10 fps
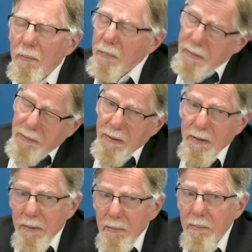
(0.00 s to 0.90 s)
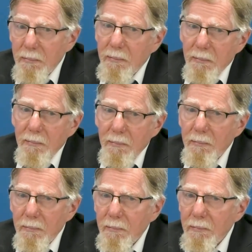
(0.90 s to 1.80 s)
which is
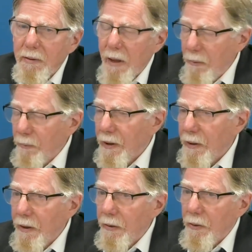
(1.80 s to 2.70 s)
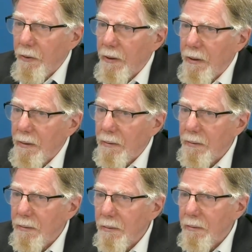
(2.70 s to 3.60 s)
dealt with in an earlier
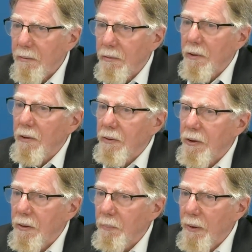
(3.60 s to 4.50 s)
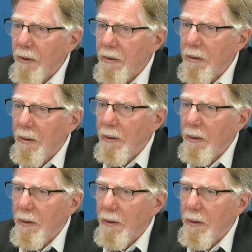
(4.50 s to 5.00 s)
tranche, but